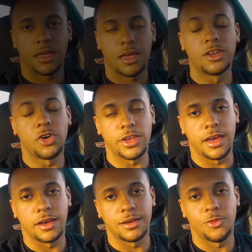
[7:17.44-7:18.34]
And oh
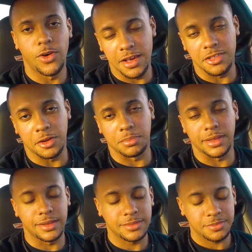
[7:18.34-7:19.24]
yeah, one other
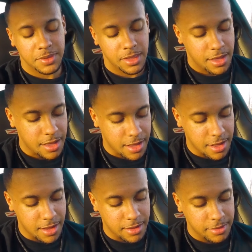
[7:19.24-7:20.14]
complaint.
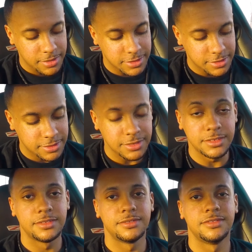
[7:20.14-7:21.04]

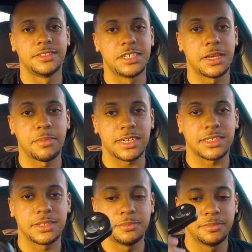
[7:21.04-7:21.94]
GM
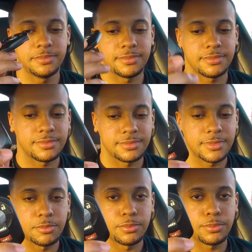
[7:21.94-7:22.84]
actually
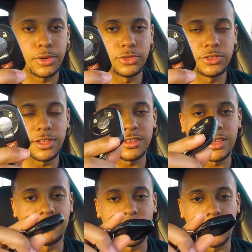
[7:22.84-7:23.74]
produced this
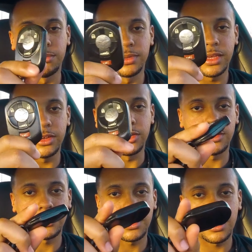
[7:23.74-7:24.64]
key fob
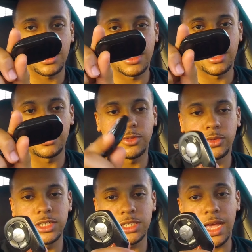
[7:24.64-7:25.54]
here,
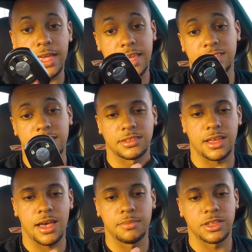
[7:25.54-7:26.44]
which I guess at the
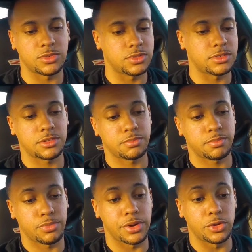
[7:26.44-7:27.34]
time this was
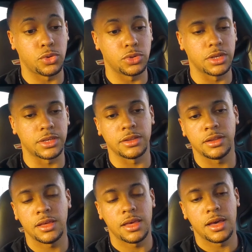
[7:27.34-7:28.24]
pretty cool
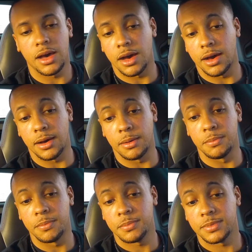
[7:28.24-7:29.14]
looking.
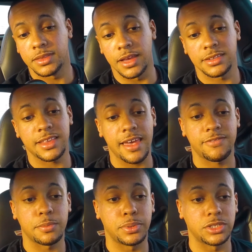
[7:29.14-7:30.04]
Does
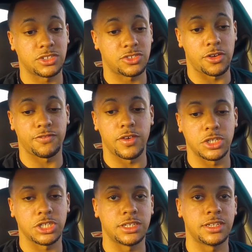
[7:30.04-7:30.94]
have the push to start
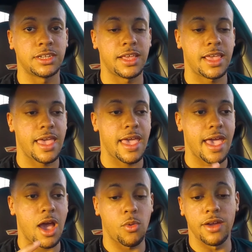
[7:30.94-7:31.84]
function.
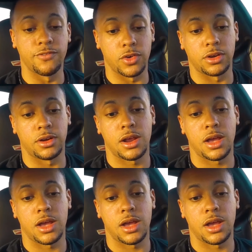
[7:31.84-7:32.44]
However,